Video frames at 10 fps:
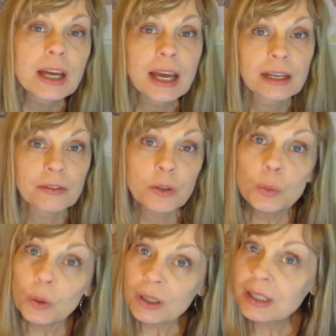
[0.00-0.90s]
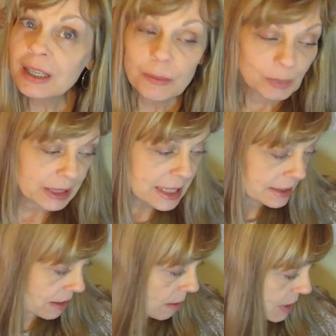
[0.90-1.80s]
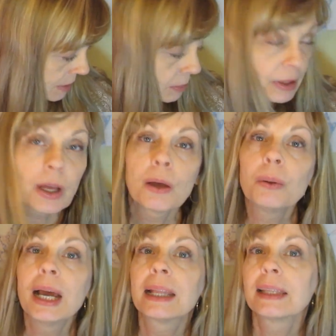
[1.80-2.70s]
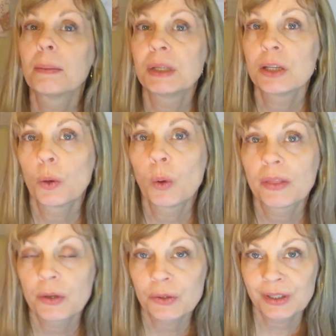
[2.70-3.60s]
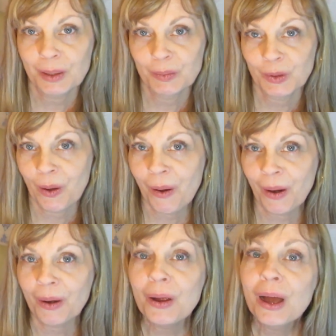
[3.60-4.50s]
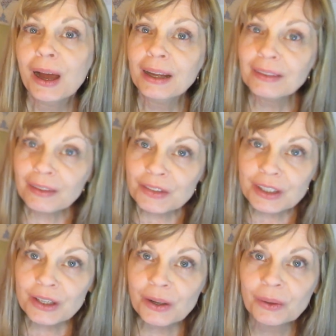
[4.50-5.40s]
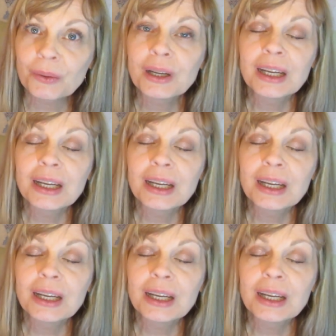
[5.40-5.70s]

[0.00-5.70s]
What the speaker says: And if you would, please comment below and let me know what those tips are. I'd love to know.